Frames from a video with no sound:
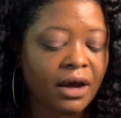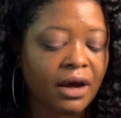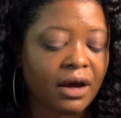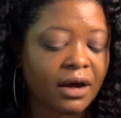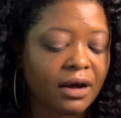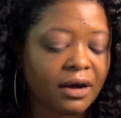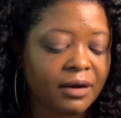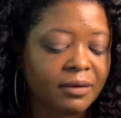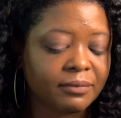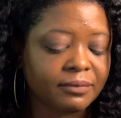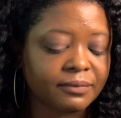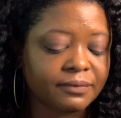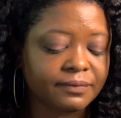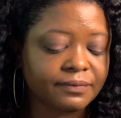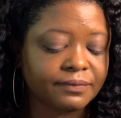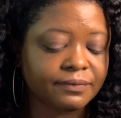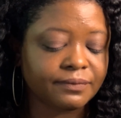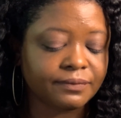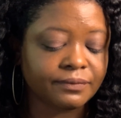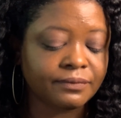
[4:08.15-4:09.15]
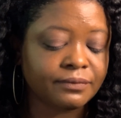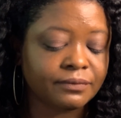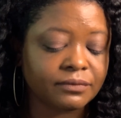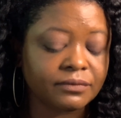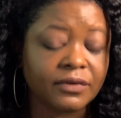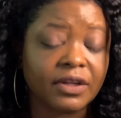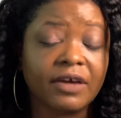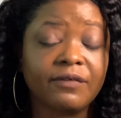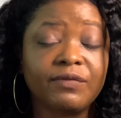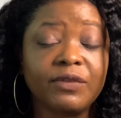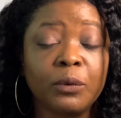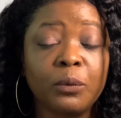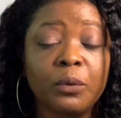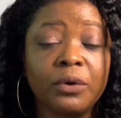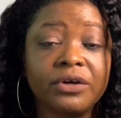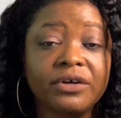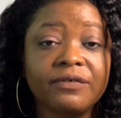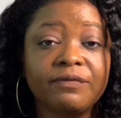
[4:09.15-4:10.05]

if the water